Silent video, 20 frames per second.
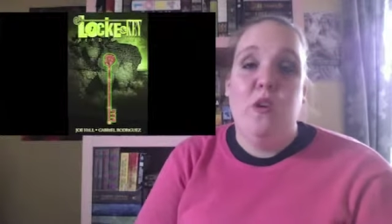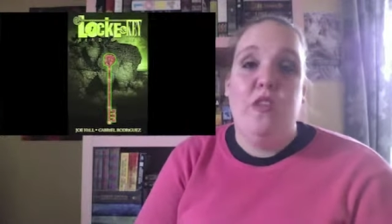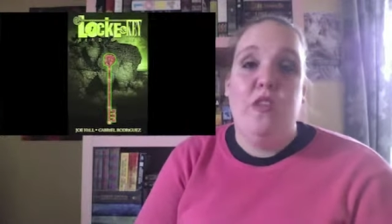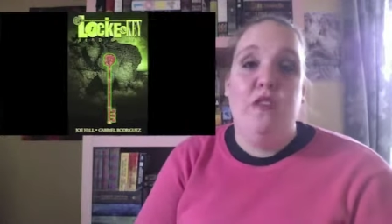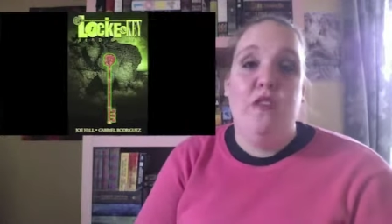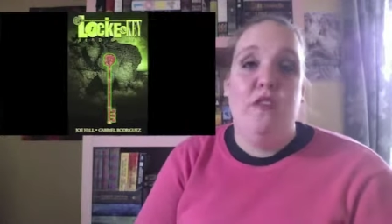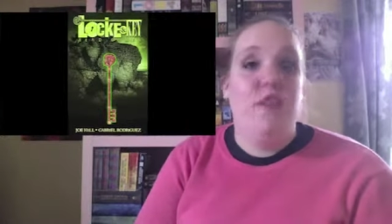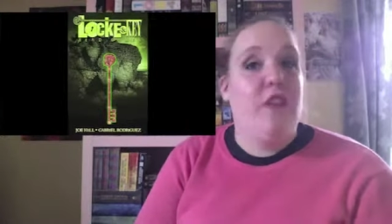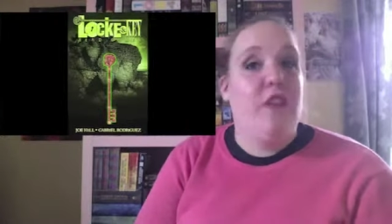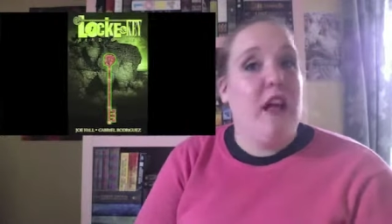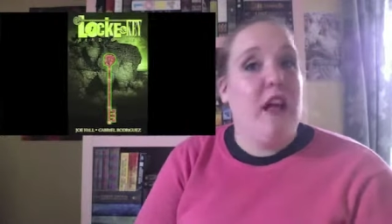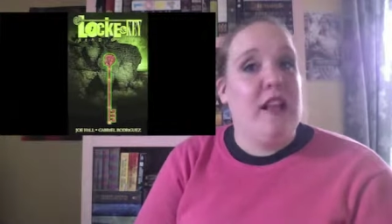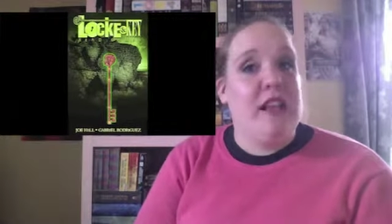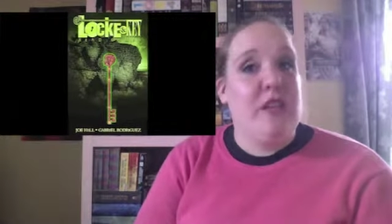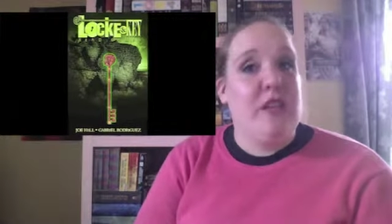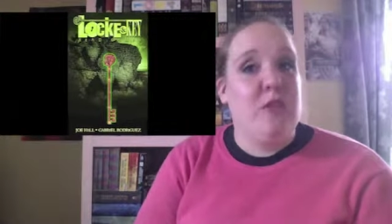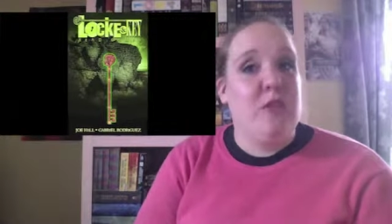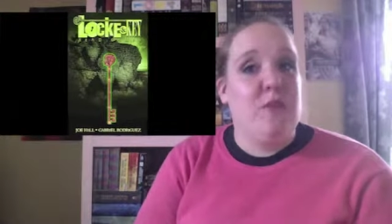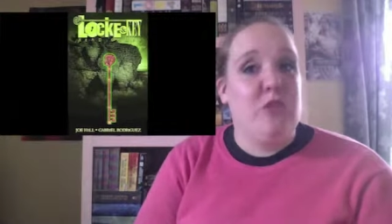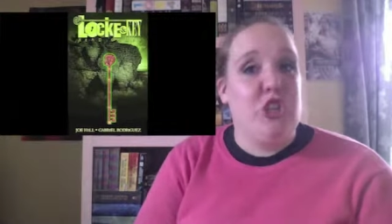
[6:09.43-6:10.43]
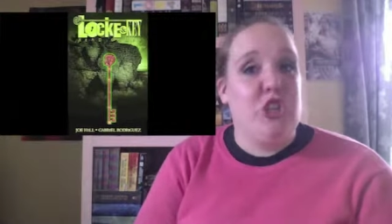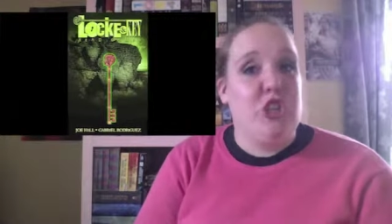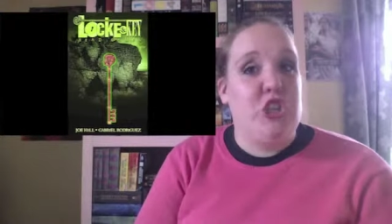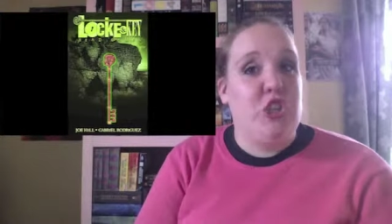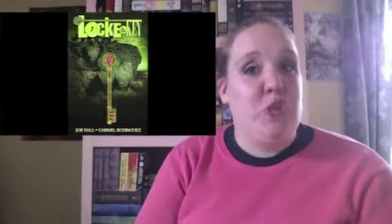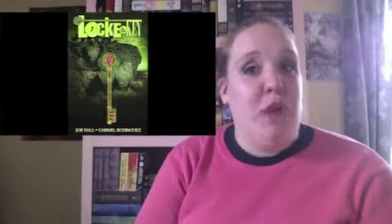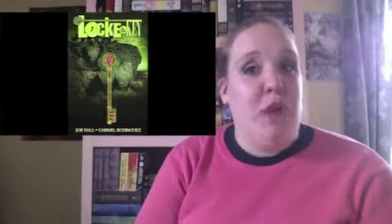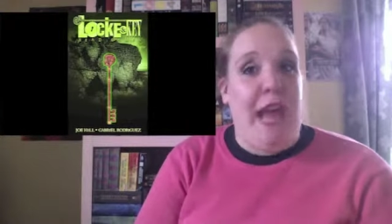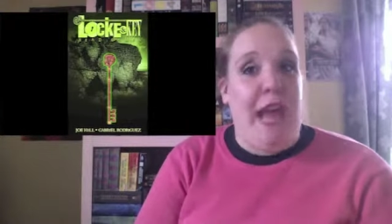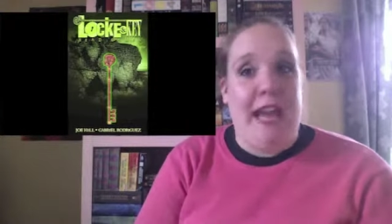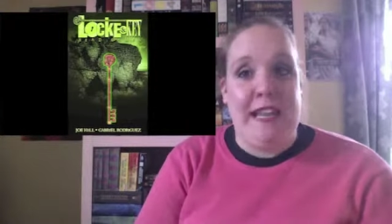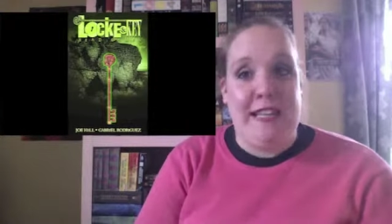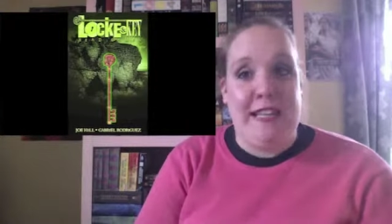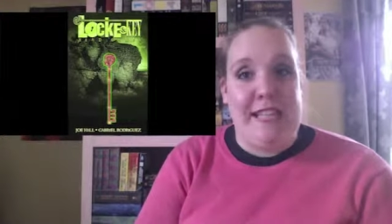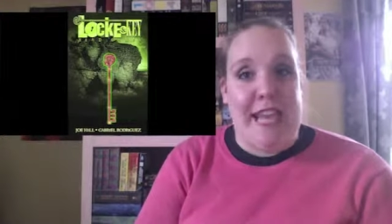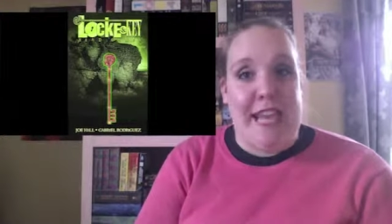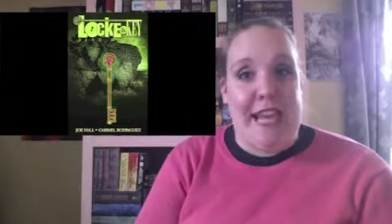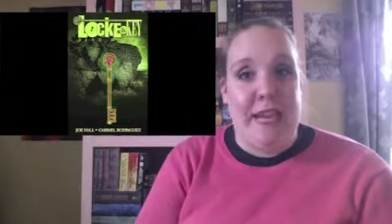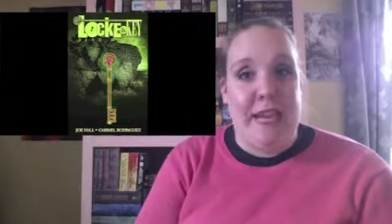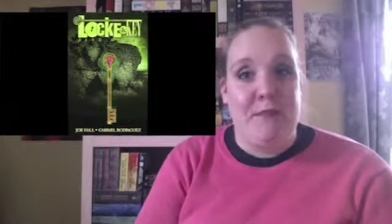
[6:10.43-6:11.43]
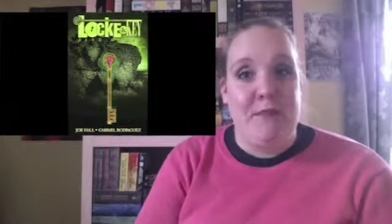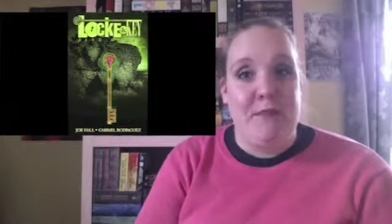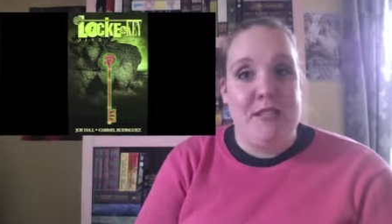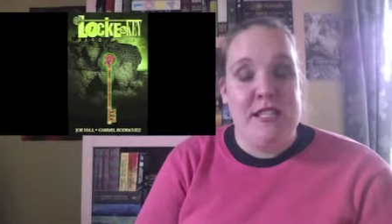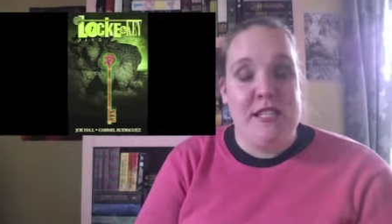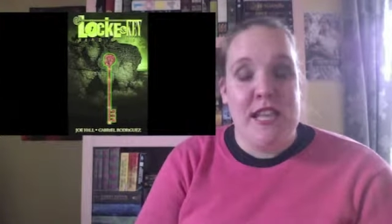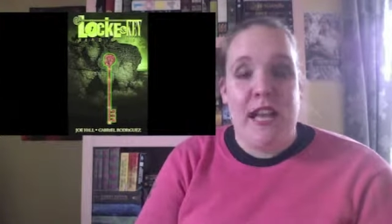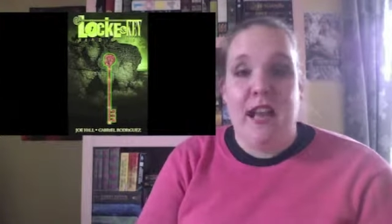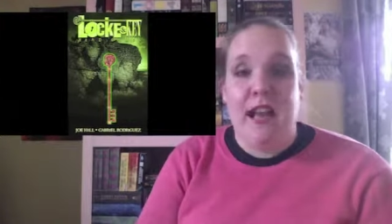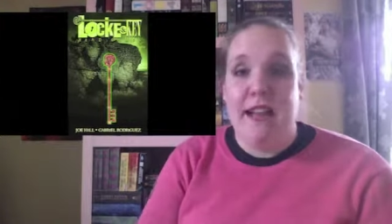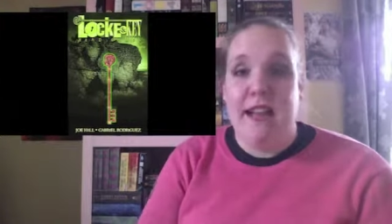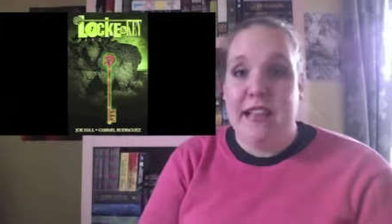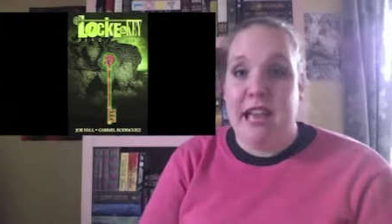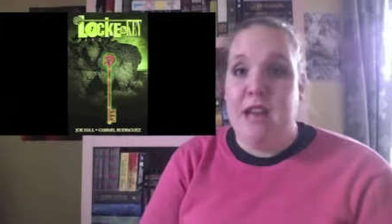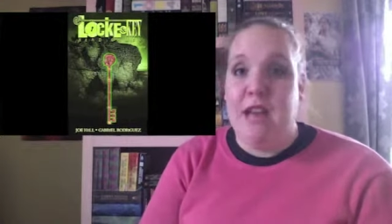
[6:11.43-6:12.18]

with Volume 2, Head Games,